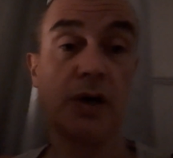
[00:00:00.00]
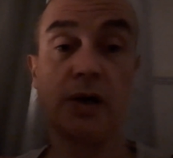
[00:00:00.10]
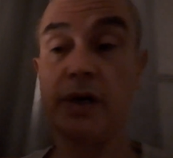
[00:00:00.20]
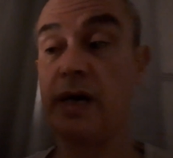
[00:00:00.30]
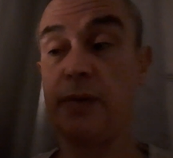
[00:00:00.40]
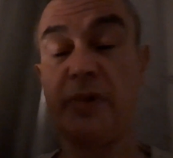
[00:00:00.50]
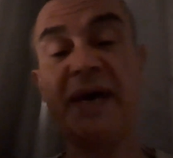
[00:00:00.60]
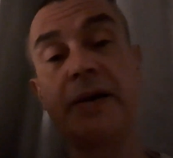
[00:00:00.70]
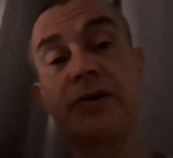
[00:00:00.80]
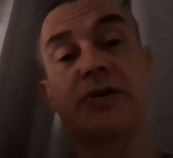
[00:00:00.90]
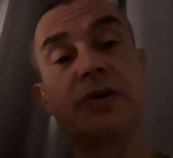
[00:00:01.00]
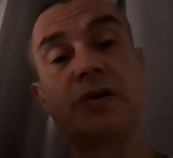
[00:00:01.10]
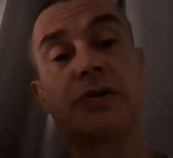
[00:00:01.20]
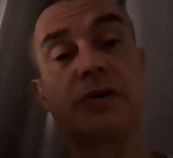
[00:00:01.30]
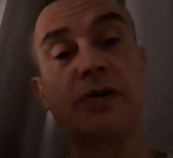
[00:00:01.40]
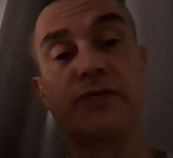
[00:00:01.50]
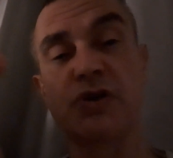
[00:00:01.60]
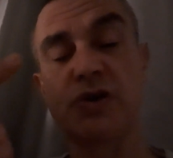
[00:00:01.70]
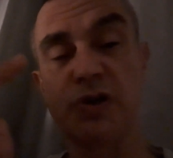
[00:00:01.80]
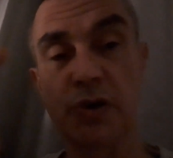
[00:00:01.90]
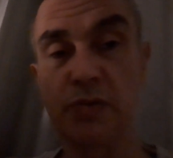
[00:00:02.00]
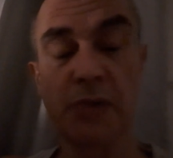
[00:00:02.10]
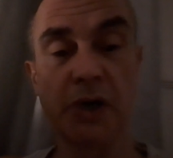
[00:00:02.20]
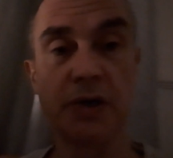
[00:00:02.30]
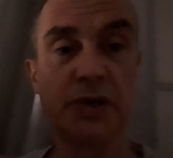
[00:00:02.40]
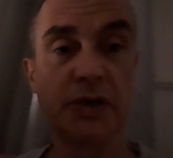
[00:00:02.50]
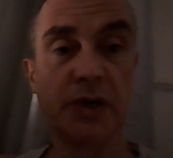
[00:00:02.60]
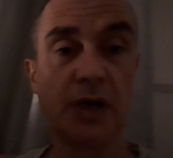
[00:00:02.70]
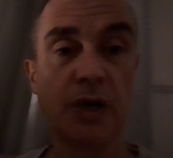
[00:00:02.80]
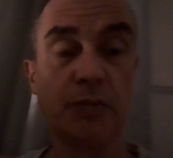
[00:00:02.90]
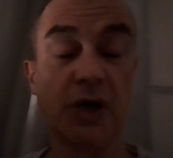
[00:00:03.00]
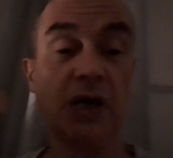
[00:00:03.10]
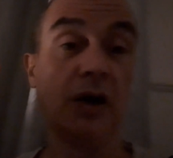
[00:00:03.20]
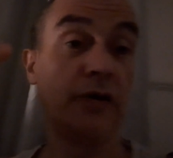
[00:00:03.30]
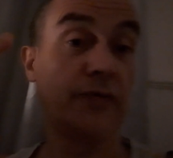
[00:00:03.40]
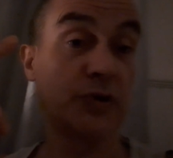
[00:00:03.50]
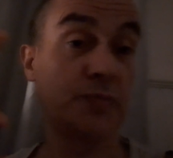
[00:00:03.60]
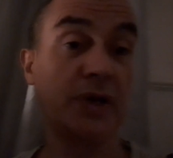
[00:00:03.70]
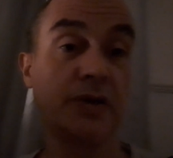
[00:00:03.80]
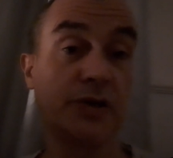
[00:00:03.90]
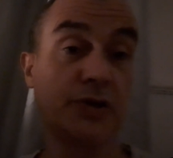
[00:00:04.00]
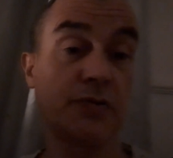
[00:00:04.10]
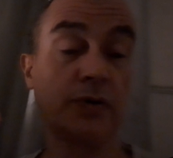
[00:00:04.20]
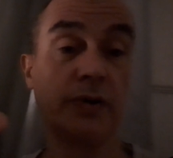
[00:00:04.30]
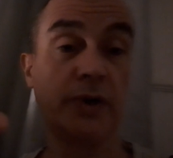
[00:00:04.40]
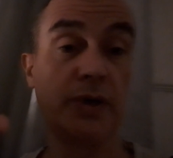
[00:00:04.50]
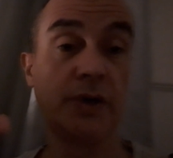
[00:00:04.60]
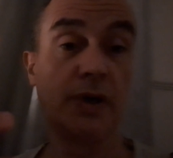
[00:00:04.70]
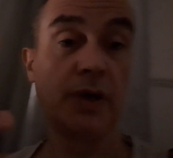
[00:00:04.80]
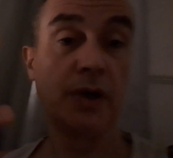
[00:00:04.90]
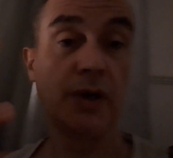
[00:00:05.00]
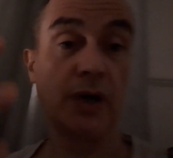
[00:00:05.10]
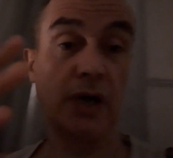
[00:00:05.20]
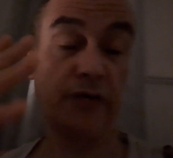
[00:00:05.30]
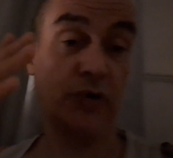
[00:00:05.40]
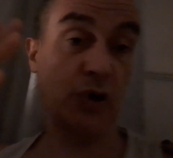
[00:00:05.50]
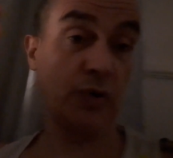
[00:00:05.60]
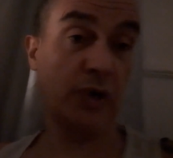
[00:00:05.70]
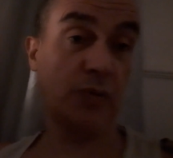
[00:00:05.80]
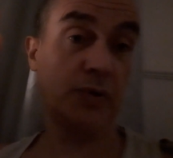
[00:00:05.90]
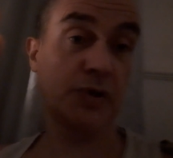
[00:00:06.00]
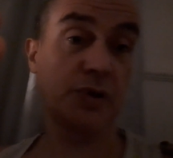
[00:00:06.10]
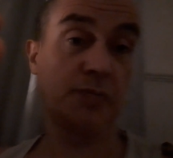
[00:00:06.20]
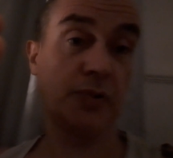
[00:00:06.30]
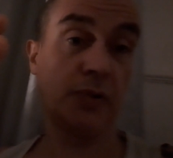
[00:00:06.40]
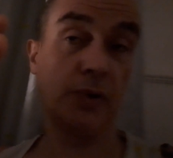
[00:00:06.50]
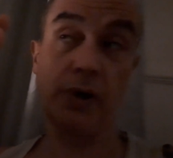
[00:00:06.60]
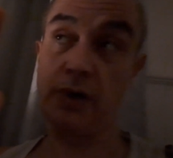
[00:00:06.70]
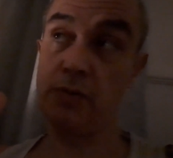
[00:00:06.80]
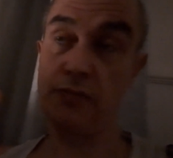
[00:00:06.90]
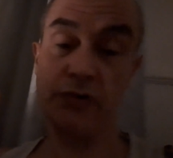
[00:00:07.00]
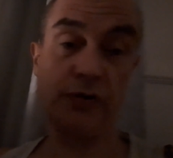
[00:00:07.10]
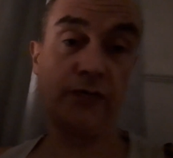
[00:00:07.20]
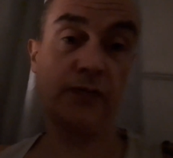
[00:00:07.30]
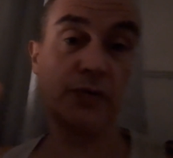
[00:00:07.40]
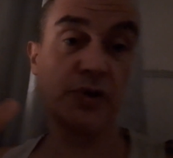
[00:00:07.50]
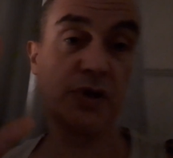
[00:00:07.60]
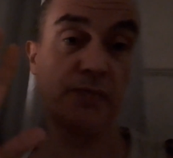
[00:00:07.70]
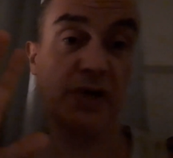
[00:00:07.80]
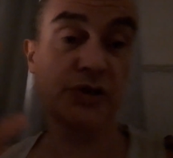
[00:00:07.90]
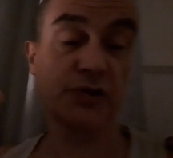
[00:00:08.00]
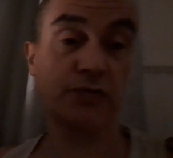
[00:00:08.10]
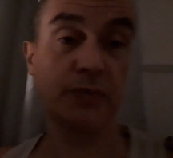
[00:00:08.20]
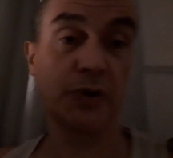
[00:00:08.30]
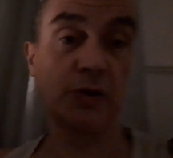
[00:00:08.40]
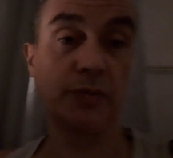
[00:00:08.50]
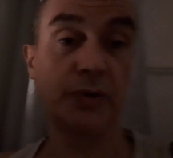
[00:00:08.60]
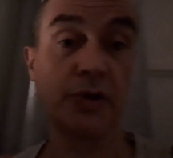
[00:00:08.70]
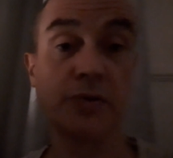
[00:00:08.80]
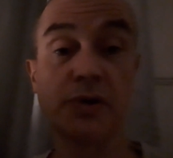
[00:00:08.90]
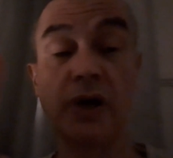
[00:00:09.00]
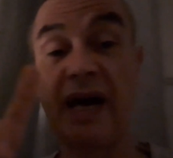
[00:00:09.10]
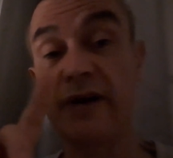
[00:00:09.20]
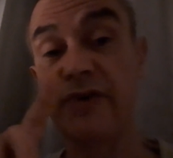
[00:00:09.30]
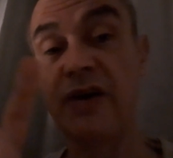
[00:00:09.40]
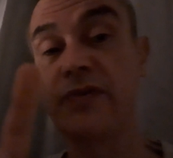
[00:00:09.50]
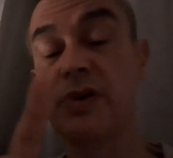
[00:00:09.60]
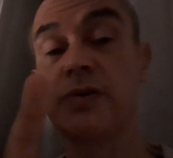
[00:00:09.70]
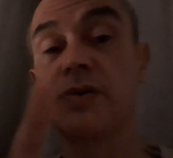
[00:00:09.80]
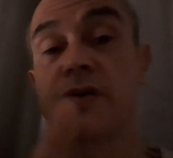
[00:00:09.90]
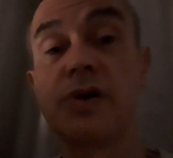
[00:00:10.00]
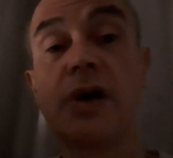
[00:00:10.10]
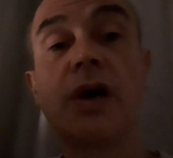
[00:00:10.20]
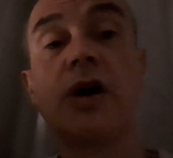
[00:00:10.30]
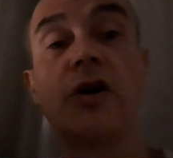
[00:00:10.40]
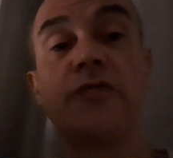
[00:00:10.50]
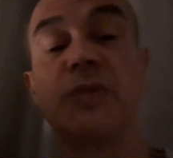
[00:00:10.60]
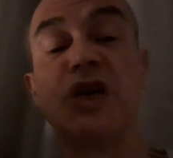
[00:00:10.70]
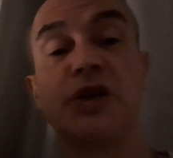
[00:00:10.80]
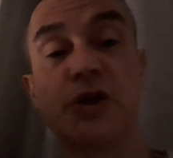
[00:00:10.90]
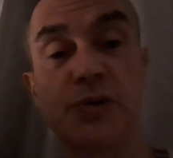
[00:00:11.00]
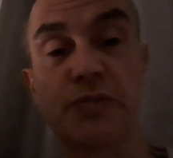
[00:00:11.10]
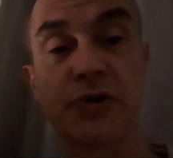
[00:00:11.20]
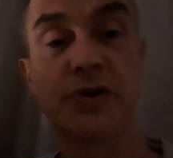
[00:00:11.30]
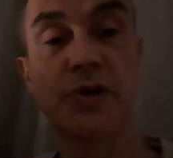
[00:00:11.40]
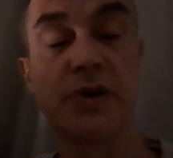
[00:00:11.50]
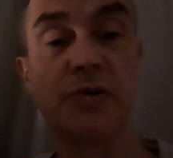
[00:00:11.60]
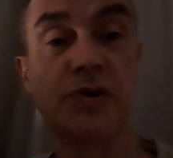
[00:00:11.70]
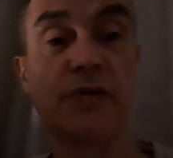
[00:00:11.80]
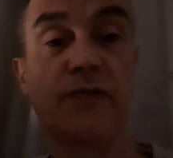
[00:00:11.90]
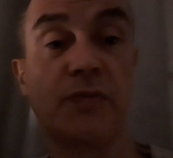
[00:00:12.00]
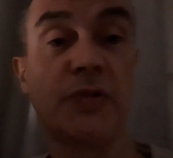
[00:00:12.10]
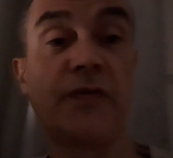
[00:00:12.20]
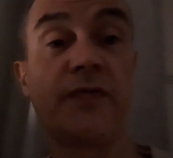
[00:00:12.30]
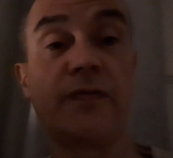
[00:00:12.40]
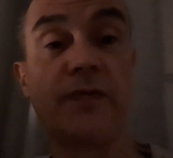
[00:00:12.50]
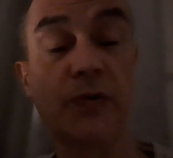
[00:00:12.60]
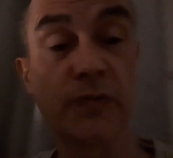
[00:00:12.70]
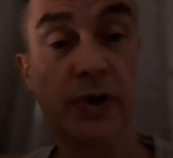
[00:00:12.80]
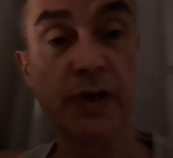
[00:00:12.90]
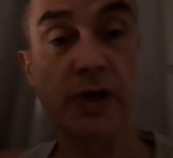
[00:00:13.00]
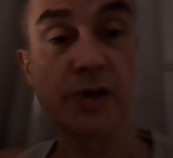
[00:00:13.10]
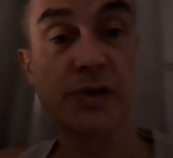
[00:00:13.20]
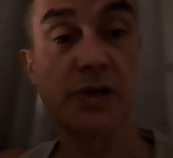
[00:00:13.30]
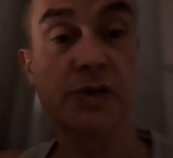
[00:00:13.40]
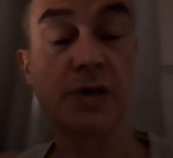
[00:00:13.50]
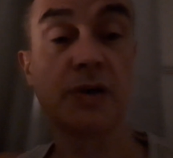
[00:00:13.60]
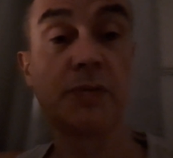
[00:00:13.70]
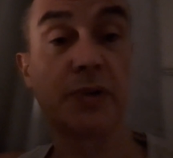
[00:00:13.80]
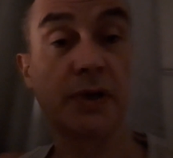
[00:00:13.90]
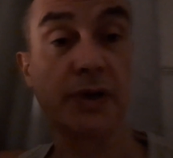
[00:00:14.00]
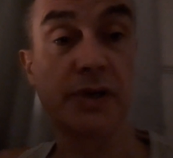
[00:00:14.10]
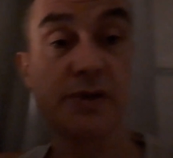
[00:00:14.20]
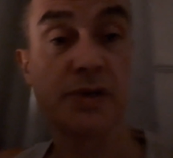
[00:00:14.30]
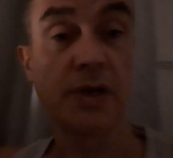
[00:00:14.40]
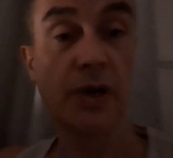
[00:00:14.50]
I am innocent of so much. My life has been destroyed. I have no help and support. I can prove immense criminal abuse. I have evidence of malicious prosecution from the filthy Nazis that are the police,